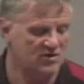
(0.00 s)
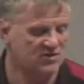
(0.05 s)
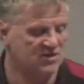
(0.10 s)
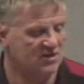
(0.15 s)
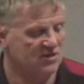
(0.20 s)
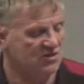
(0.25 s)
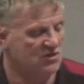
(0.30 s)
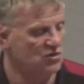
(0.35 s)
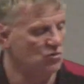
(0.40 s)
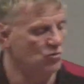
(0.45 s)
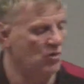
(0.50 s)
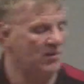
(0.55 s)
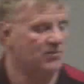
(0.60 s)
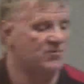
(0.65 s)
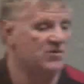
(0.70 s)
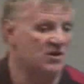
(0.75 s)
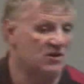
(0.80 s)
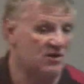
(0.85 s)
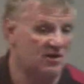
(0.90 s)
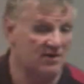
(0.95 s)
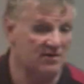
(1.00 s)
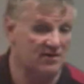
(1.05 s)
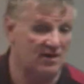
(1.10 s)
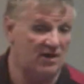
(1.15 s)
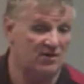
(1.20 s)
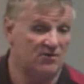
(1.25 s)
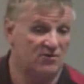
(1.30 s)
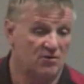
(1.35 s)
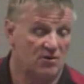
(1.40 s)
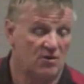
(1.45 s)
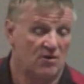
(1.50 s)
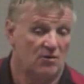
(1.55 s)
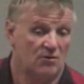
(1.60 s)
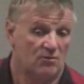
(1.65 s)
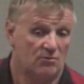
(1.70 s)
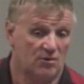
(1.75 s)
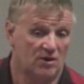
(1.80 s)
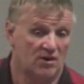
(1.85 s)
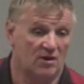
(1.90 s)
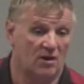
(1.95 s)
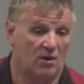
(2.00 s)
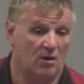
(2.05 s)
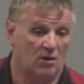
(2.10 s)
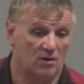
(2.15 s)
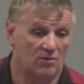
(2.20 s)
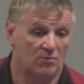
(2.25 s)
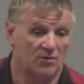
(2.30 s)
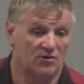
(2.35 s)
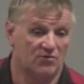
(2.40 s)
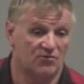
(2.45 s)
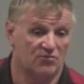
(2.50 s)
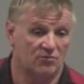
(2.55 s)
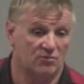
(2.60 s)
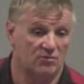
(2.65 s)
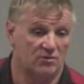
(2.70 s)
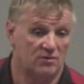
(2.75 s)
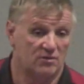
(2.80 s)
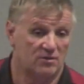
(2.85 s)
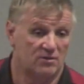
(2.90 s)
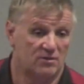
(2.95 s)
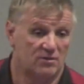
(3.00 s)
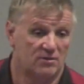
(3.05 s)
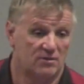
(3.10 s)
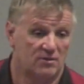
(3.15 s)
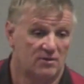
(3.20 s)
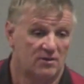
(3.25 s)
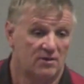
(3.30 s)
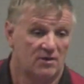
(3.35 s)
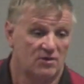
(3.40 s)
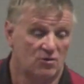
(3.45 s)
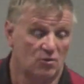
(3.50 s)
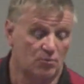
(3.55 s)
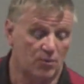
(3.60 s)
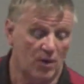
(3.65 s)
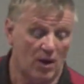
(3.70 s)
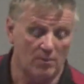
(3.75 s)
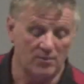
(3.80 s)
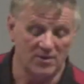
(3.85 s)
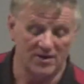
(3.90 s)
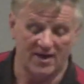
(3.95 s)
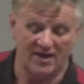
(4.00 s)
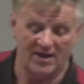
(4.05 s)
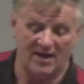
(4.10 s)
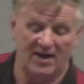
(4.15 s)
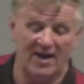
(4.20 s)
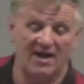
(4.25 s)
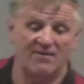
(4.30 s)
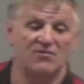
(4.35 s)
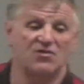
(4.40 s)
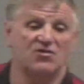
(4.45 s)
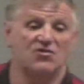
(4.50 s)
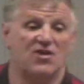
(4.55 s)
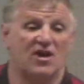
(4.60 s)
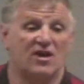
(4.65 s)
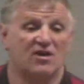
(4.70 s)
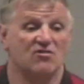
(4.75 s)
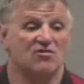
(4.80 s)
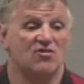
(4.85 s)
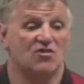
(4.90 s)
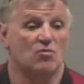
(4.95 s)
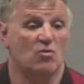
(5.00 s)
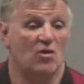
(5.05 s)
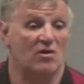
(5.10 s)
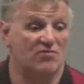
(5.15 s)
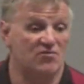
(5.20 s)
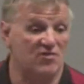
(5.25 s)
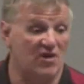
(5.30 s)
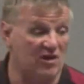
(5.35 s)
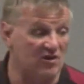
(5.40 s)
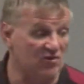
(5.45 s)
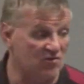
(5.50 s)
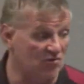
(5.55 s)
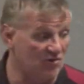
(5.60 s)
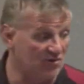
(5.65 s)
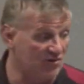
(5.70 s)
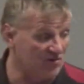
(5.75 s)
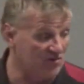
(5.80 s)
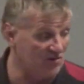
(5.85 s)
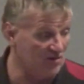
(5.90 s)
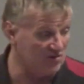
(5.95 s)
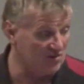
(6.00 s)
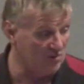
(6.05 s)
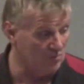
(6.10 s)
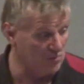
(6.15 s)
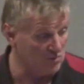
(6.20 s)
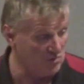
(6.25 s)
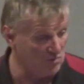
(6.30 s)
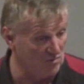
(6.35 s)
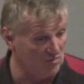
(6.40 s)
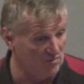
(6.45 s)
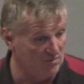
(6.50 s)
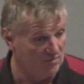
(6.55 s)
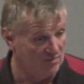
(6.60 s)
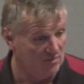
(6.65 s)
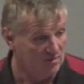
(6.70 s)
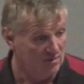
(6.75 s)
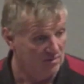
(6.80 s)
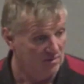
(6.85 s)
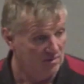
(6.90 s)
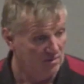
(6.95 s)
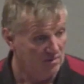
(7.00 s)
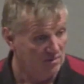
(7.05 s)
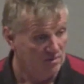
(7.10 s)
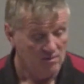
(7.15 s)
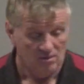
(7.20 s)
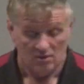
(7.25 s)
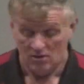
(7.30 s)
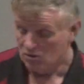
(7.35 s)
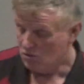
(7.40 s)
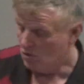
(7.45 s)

it, you empty it like that, right all the way through. You'll probably get 11 seconds to 12 seconds out of this extinguisher. You'll